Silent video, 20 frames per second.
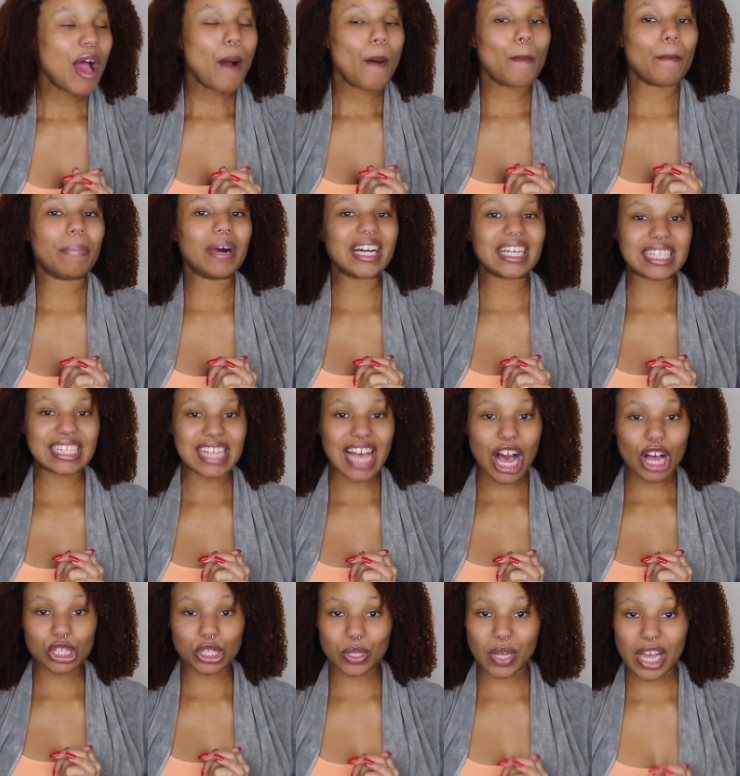but I
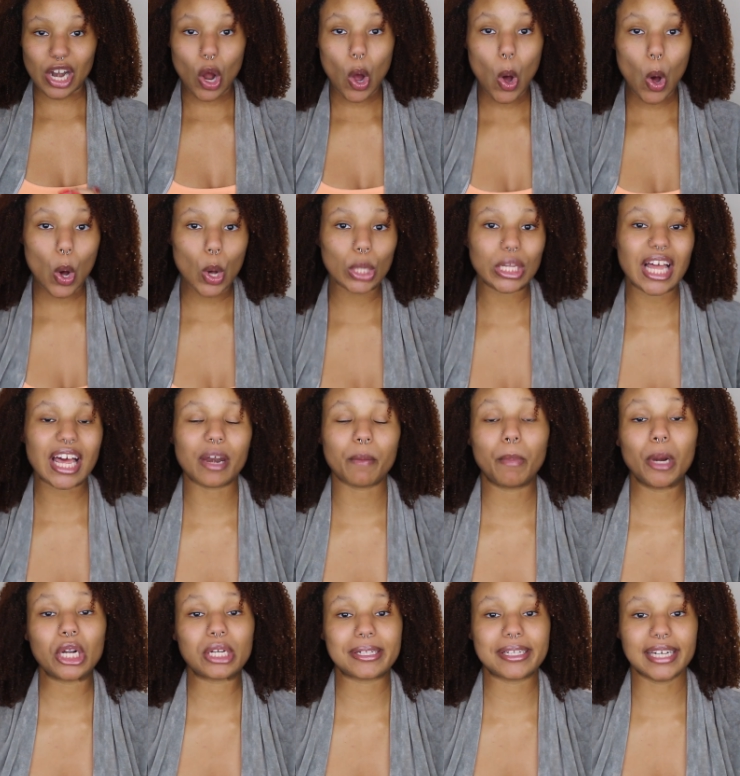also got a whole lot
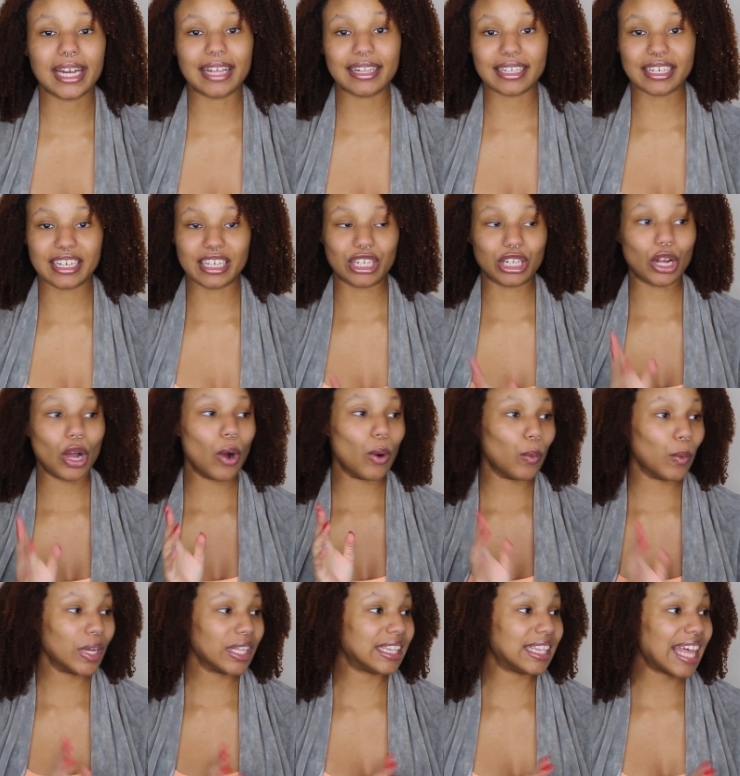of personality to go
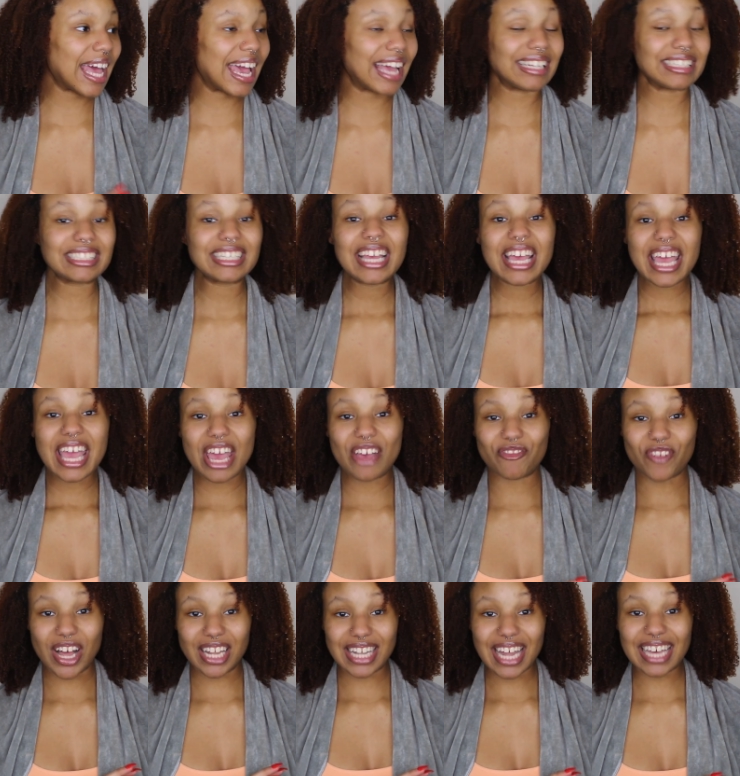with that.
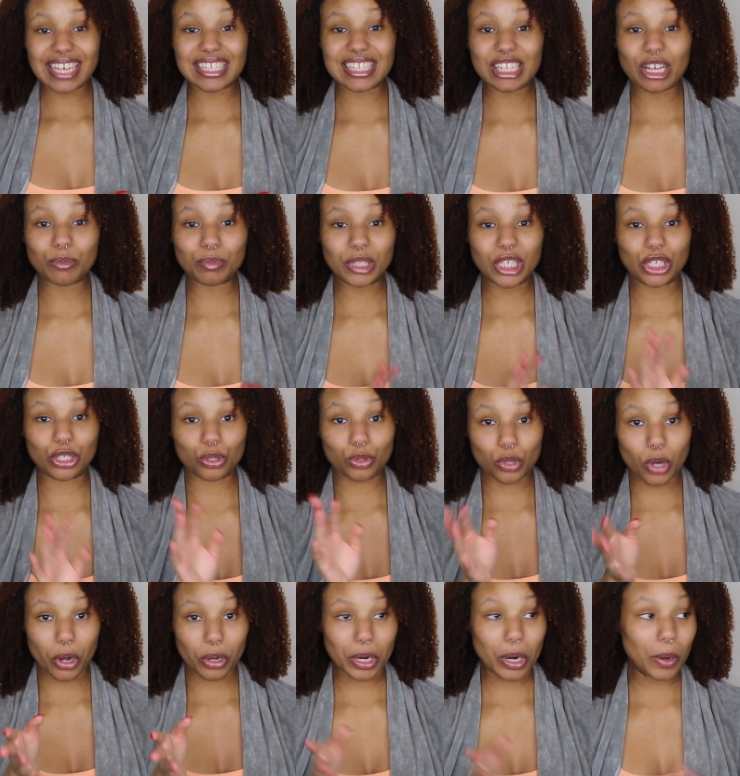If I like something, you
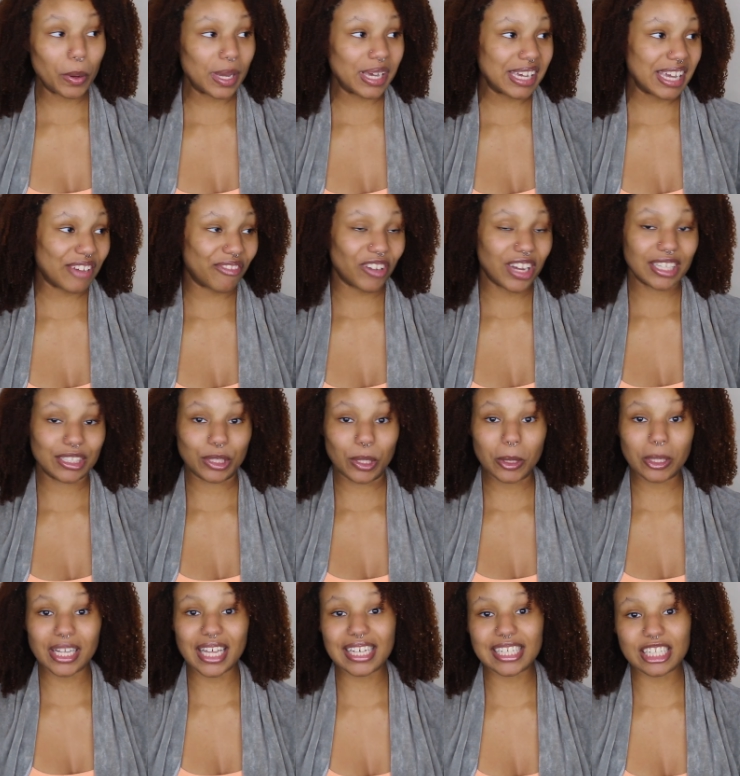gonna know it. If I
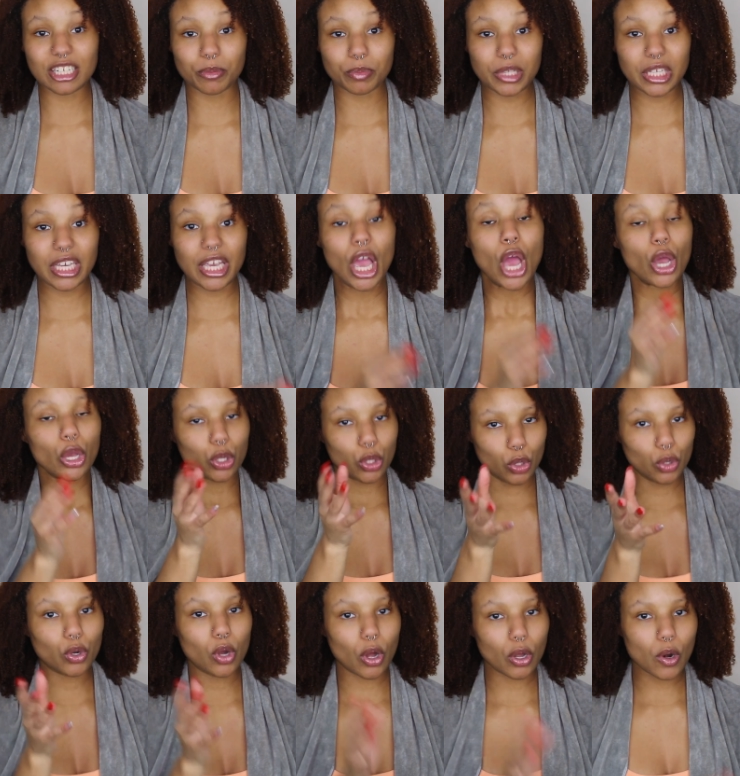don't like something,
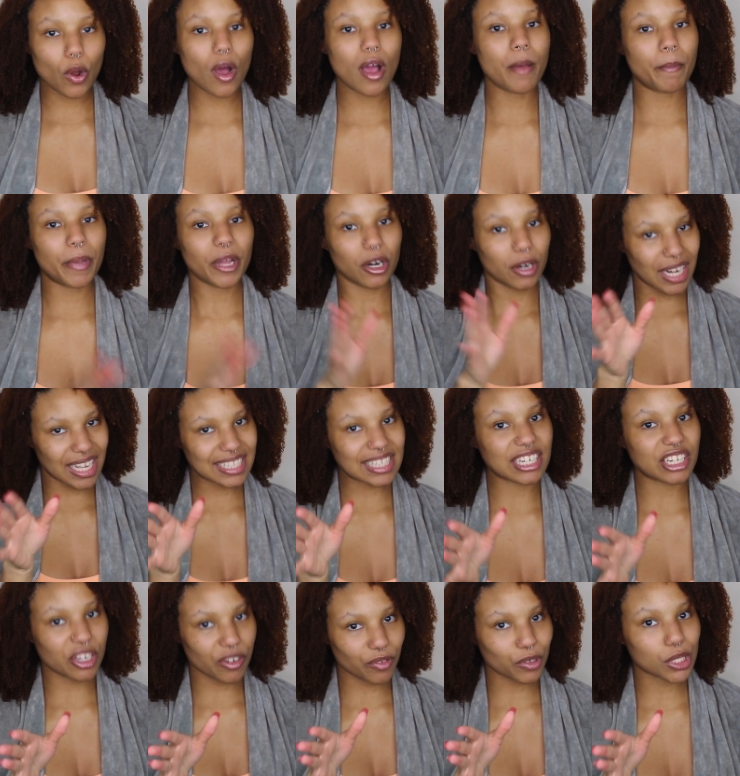you gonna know it, but that's
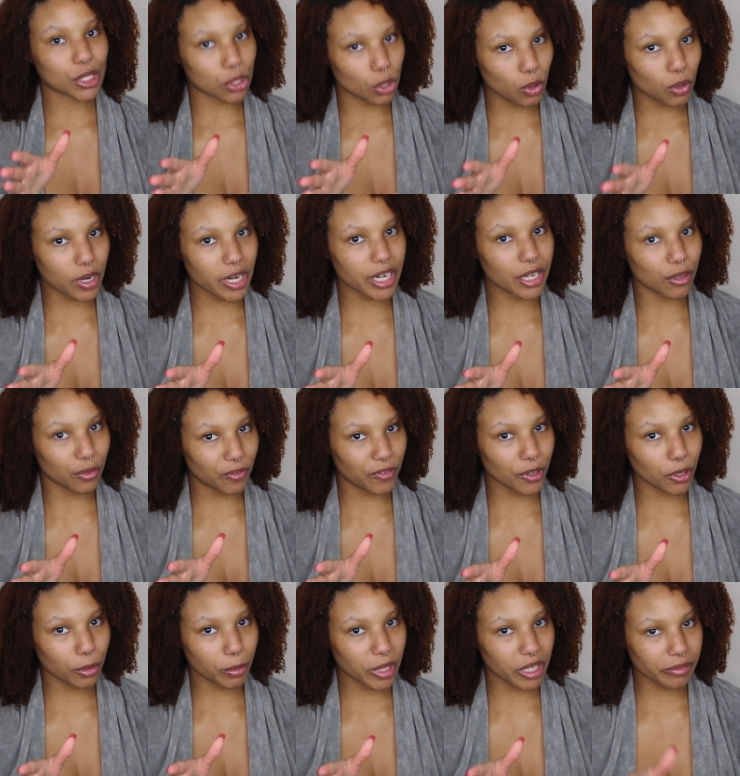a different story. You
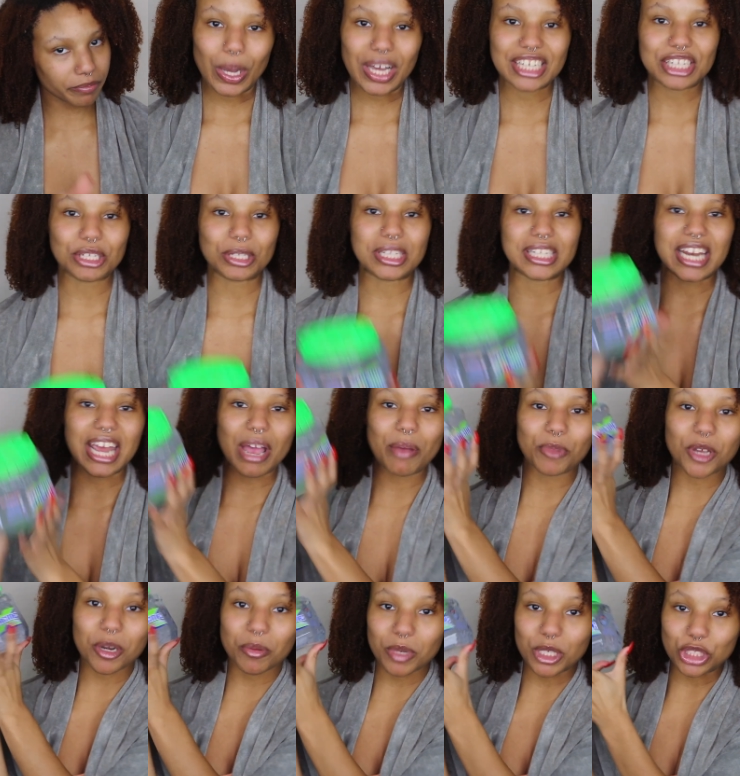feel me? Okay, so today
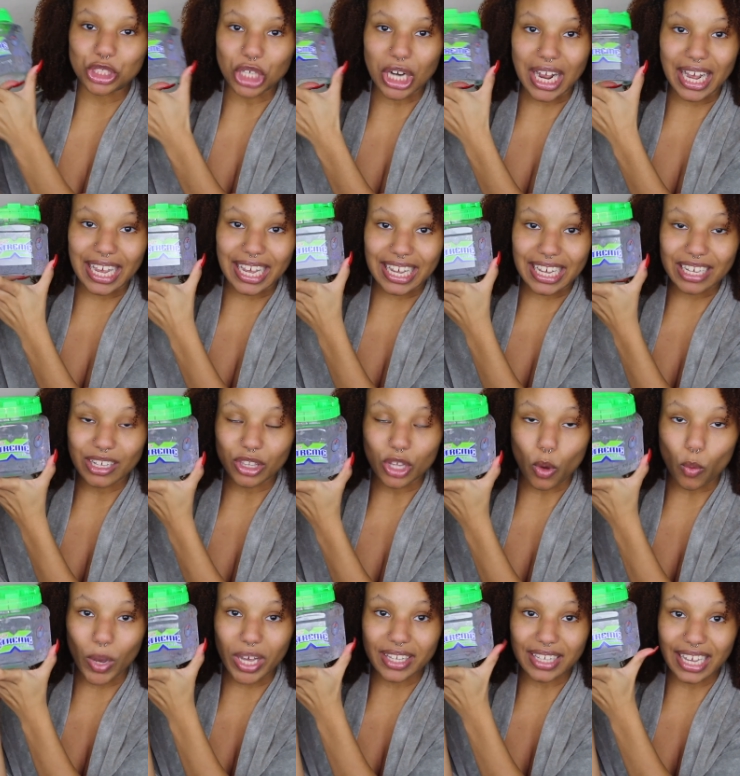I'm gonna be trying
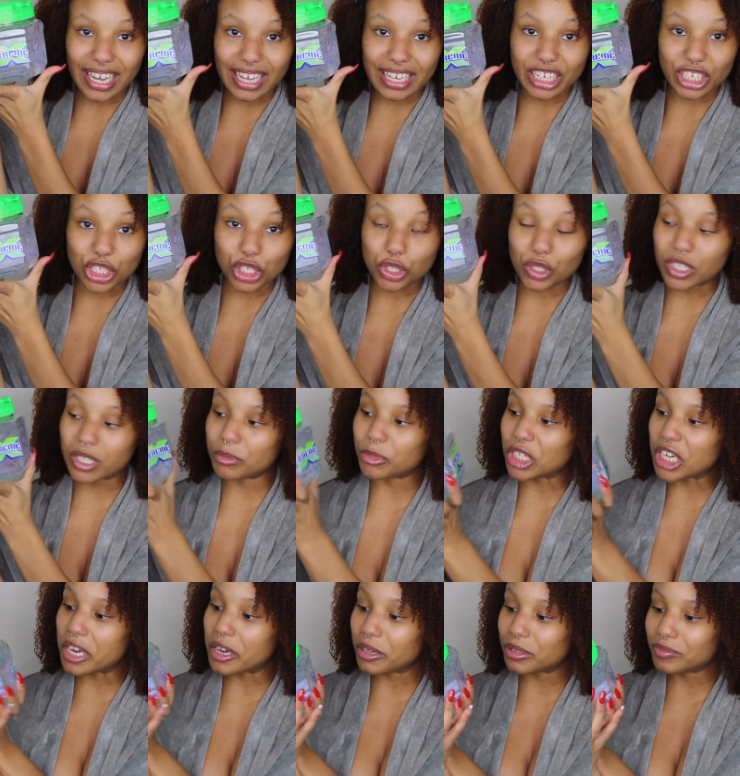the Wet Extreme
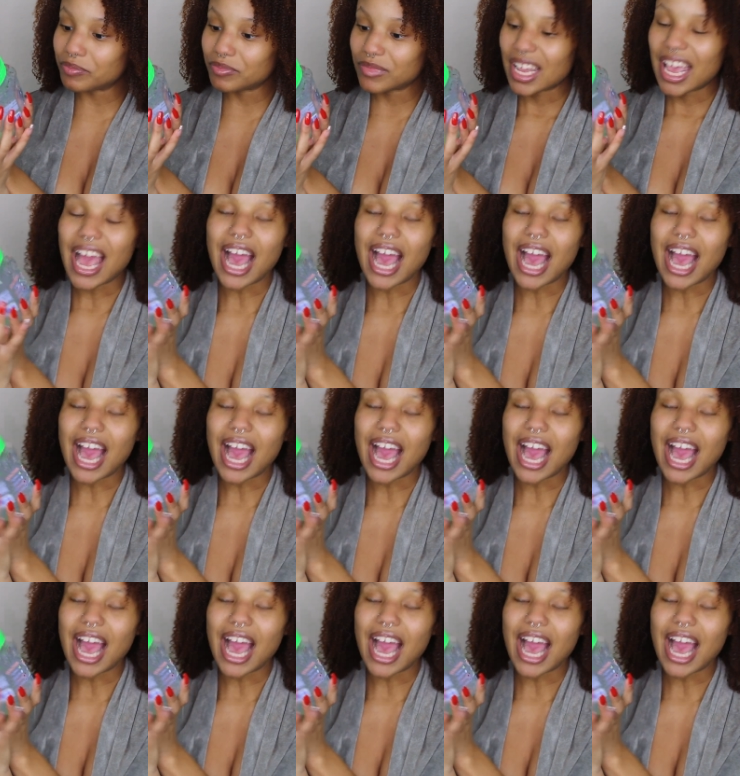Gel.